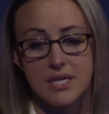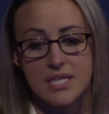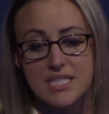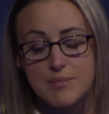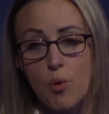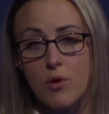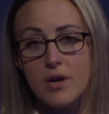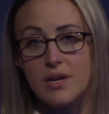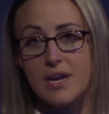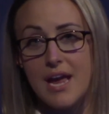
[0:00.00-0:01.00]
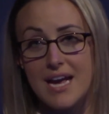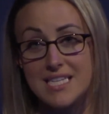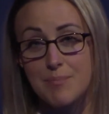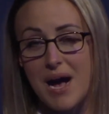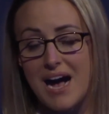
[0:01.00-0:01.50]
Sport
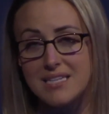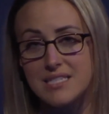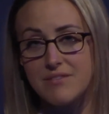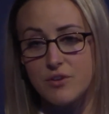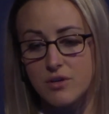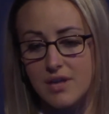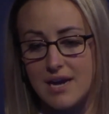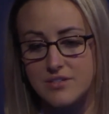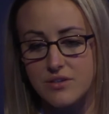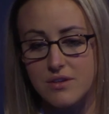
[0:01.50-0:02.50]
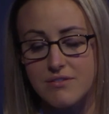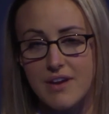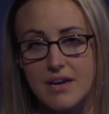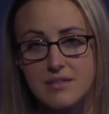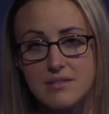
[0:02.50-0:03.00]
has positive neurological
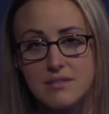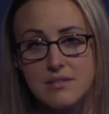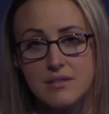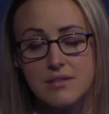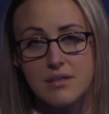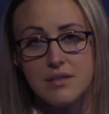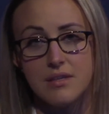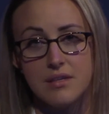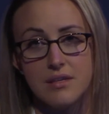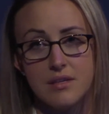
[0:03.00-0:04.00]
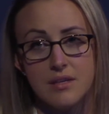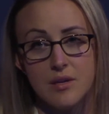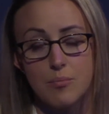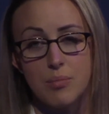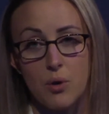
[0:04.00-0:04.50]
effects,
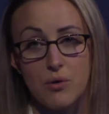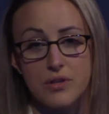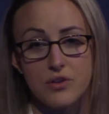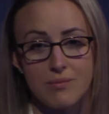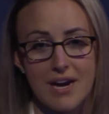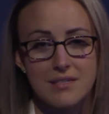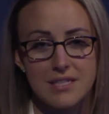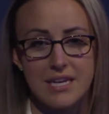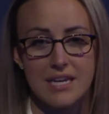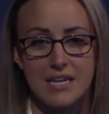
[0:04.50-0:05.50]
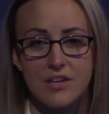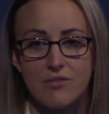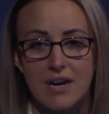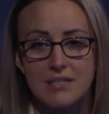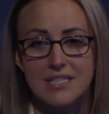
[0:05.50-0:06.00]
both directly and
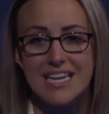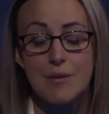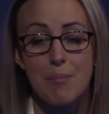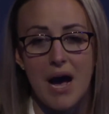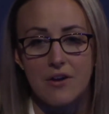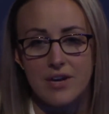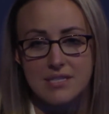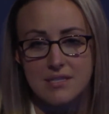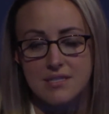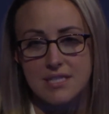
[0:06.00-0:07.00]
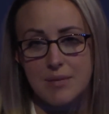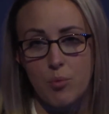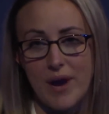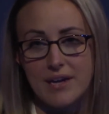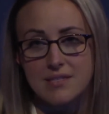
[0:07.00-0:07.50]
indirectly. It moderates the
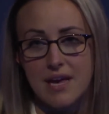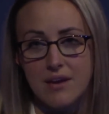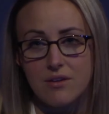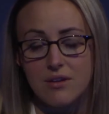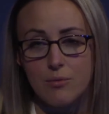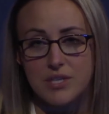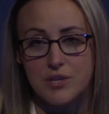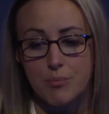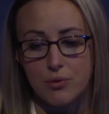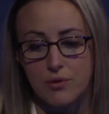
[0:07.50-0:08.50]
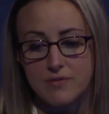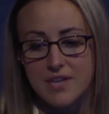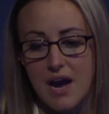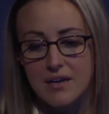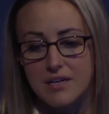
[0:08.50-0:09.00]
sleep-wake cycle, which improves
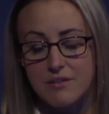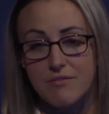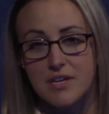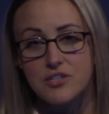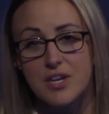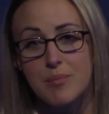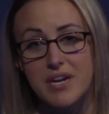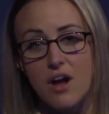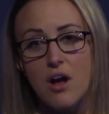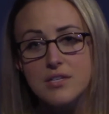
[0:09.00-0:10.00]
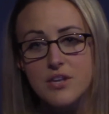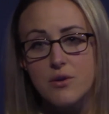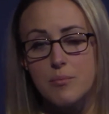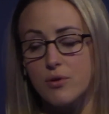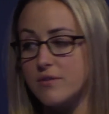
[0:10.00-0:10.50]
cognitive functioning, but it also
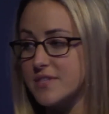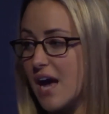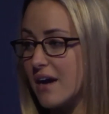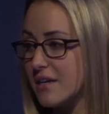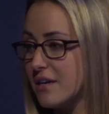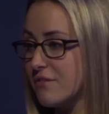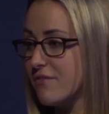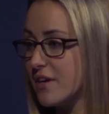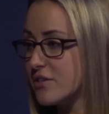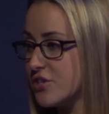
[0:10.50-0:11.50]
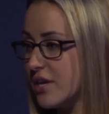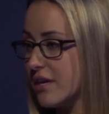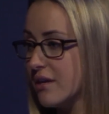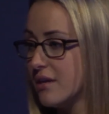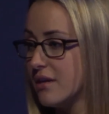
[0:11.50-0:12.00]
improves cognitive functioning
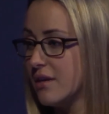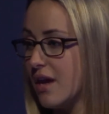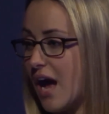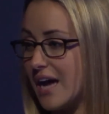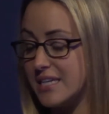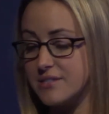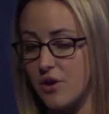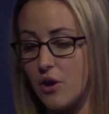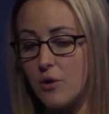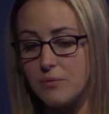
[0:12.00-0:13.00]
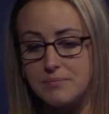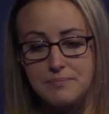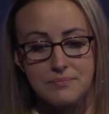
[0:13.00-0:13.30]
on its own.